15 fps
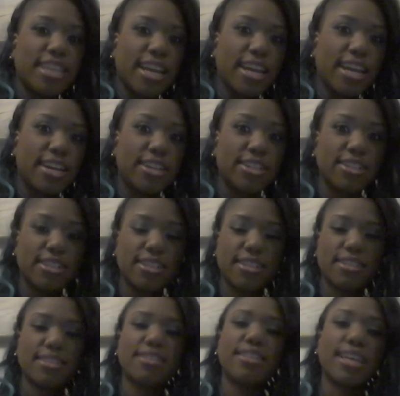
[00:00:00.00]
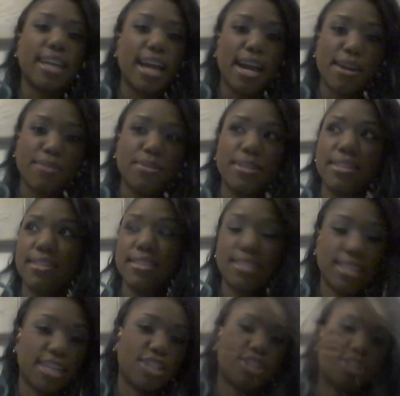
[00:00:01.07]
jail, like, I would
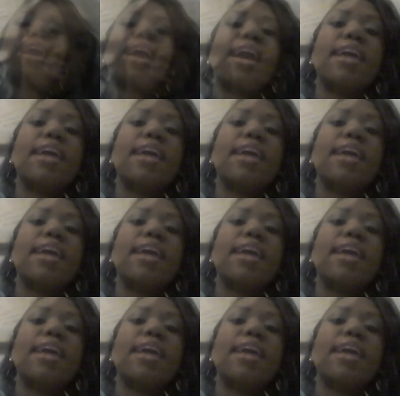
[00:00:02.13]
snitch.